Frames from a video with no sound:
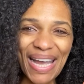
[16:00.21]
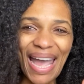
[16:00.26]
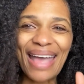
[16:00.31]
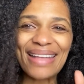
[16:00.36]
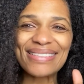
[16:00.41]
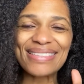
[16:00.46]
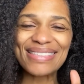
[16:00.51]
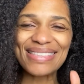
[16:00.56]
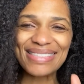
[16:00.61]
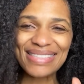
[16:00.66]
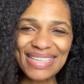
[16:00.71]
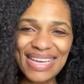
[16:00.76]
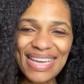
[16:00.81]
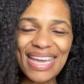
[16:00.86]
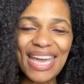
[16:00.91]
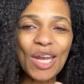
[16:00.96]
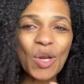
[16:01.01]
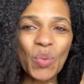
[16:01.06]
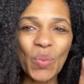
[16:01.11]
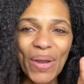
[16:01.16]
and see
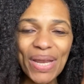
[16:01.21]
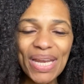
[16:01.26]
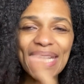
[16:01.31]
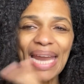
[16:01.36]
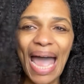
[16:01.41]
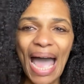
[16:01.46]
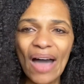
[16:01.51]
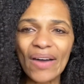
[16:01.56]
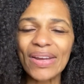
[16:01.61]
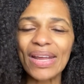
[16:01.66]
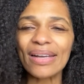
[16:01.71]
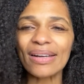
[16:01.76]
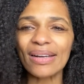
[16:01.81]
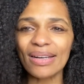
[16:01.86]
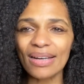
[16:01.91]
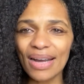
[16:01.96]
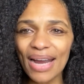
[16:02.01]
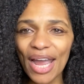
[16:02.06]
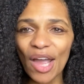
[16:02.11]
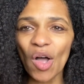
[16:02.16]
it written out in
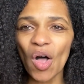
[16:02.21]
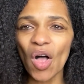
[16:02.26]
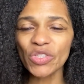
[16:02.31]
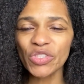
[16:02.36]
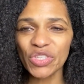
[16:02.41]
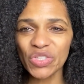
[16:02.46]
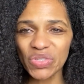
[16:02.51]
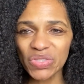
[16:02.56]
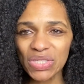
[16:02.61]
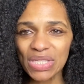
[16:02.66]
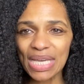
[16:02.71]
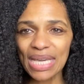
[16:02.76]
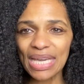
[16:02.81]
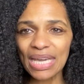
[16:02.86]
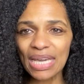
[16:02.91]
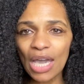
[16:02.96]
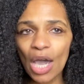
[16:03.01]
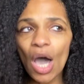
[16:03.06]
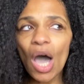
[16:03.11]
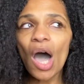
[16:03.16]
kreyòl to
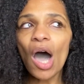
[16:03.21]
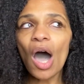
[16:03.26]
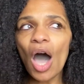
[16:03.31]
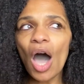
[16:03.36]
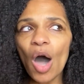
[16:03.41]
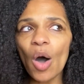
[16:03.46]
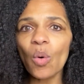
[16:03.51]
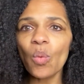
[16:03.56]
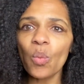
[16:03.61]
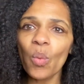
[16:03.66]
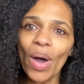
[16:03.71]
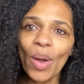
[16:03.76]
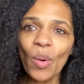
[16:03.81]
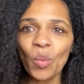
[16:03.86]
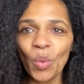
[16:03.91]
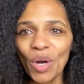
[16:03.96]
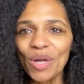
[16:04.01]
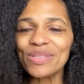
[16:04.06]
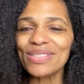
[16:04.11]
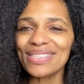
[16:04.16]
see, oh, what
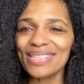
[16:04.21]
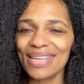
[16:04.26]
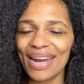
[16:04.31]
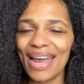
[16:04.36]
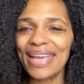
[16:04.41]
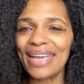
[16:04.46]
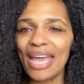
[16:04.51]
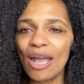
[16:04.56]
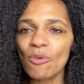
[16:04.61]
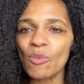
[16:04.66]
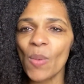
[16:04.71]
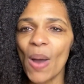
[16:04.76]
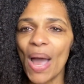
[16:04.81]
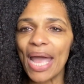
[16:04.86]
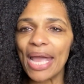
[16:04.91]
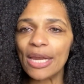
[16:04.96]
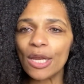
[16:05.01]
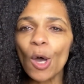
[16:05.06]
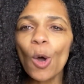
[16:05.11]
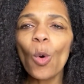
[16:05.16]
words did I get
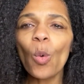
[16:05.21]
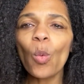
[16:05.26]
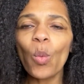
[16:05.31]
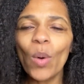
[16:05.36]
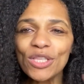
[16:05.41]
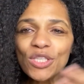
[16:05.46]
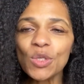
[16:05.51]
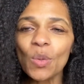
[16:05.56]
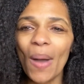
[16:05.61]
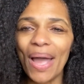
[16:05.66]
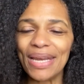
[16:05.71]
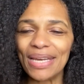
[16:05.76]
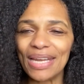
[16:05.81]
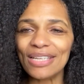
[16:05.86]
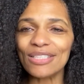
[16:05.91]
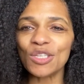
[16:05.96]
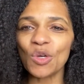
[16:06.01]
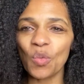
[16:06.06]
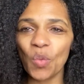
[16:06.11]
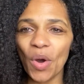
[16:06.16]
right? What do I
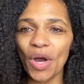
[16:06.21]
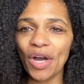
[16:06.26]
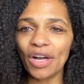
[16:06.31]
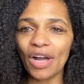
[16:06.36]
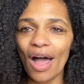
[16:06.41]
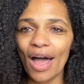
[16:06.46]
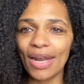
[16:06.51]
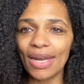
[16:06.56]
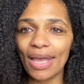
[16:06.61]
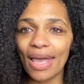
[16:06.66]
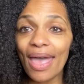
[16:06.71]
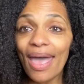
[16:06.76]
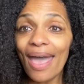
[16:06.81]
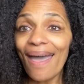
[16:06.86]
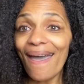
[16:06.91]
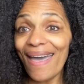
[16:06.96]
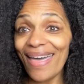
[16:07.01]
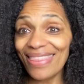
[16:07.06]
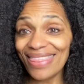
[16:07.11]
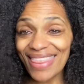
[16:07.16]
need to work on?
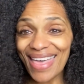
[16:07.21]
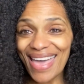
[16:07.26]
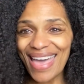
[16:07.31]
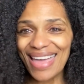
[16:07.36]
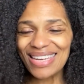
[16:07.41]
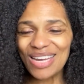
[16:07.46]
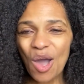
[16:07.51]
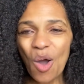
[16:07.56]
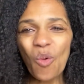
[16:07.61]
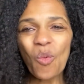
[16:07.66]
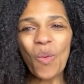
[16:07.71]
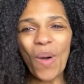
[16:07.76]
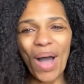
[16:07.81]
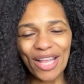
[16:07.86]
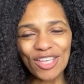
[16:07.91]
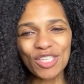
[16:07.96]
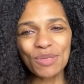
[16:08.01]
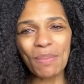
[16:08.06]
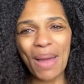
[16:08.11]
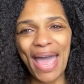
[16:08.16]
And then
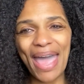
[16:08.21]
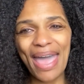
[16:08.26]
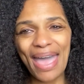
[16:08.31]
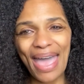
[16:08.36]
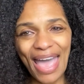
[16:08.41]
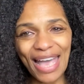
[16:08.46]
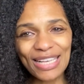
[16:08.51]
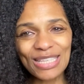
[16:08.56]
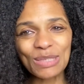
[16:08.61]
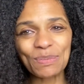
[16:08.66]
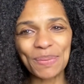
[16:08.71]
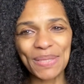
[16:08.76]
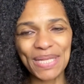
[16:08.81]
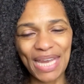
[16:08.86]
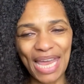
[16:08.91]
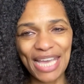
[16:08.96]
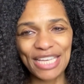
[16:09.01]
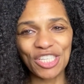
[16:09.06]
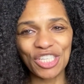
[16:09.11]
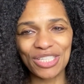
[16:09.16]
watch my
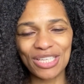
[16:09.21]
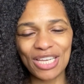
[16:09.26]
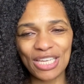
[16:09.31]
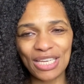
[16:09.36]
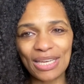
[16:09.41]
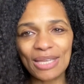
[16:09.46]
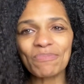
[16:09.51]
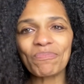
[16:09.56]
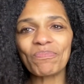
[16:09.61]
explanation